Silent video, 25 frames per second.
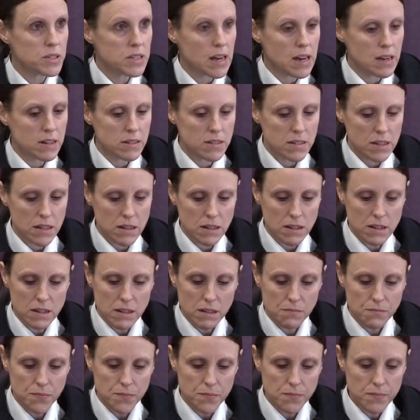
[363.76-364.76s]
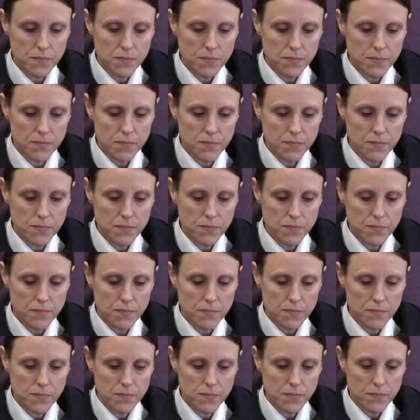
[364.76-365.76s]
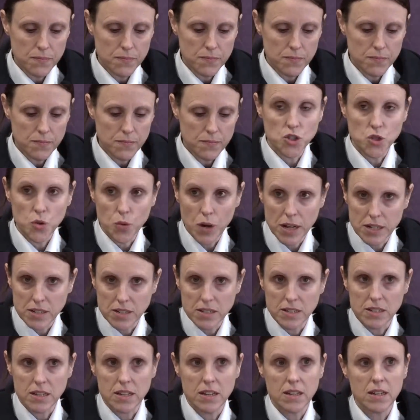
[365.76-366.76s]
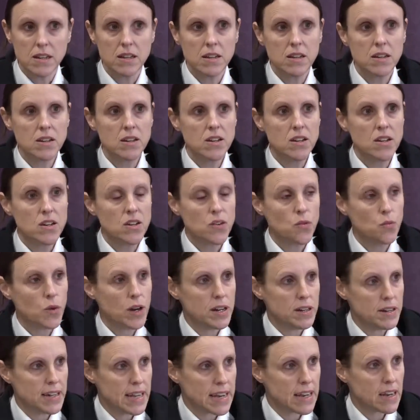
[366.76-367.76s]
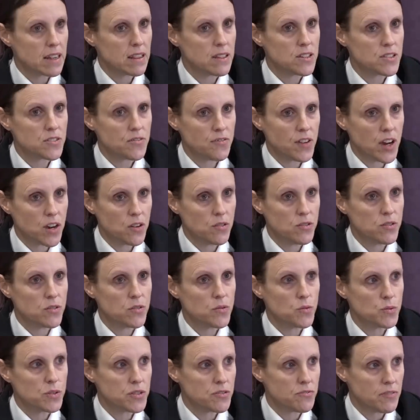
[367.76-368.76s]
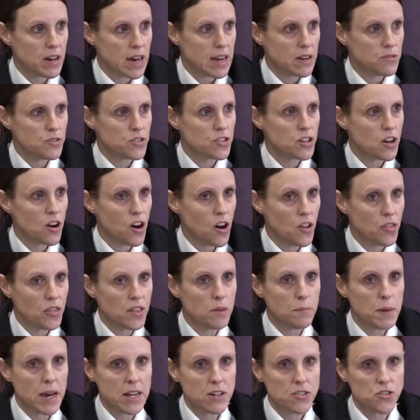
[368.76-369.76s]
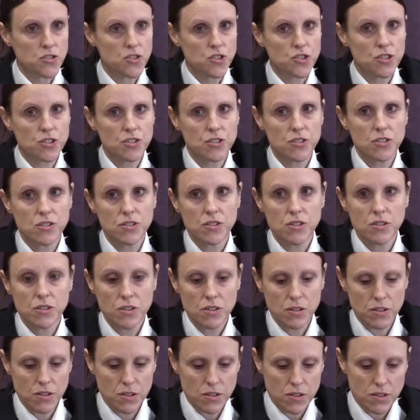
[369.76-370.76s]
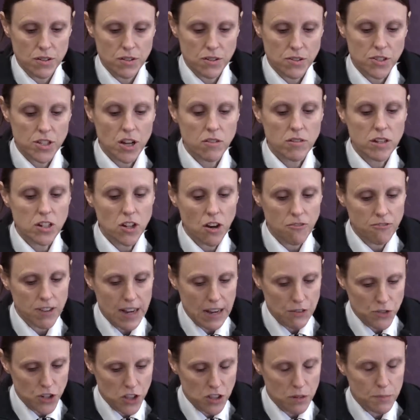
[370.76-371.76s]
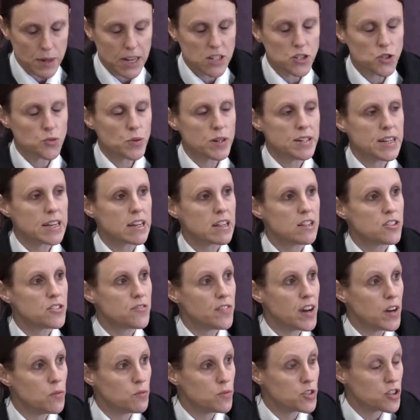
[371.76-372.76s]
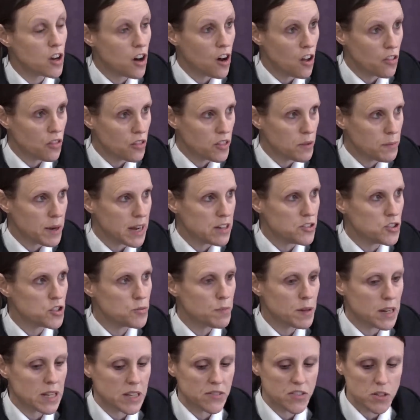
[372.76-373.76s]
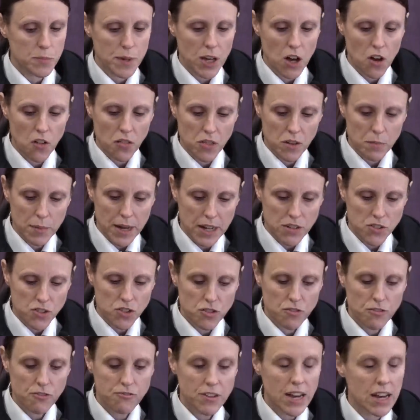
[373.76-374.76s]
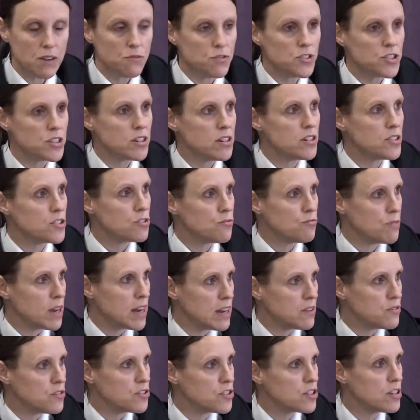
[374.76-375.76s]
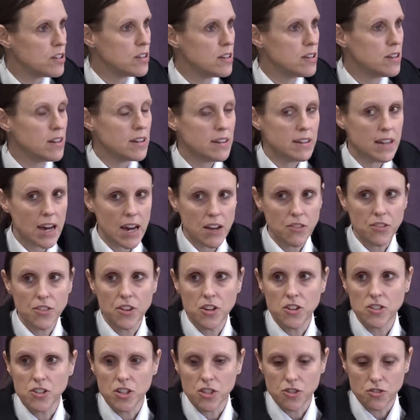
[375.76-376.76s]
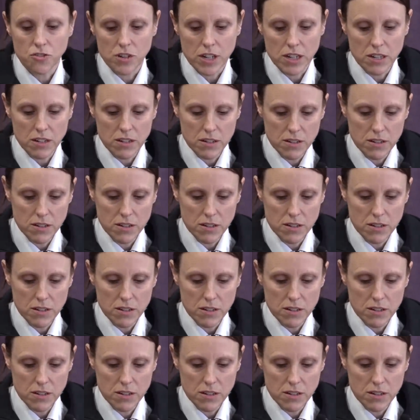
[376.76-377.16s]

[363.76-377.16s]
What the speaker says: sighting, and at 9:20, when Nicola's phone was found on the bench. Sorry, not found on the bench, when Nicola's phone was on the bench, believed to be on the bench, found at around 9:33.